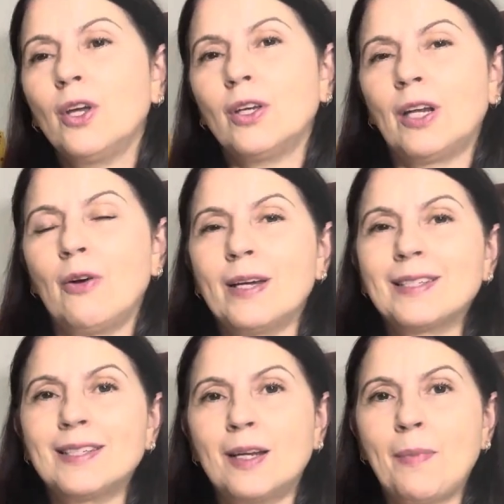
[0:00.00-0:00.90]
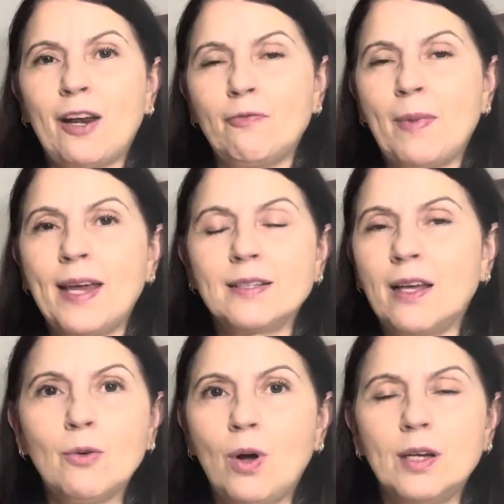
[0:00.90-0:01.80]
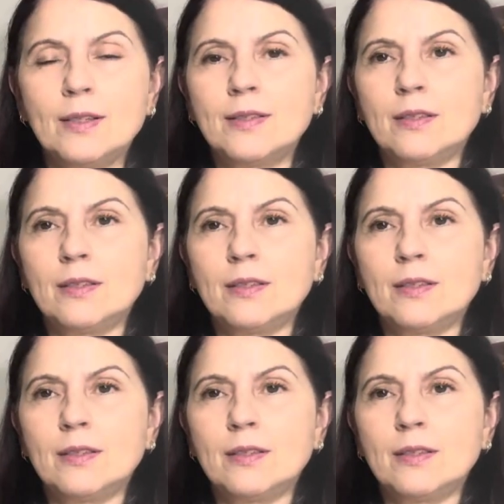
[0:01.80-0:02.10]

a set amount of makes. Otherwise,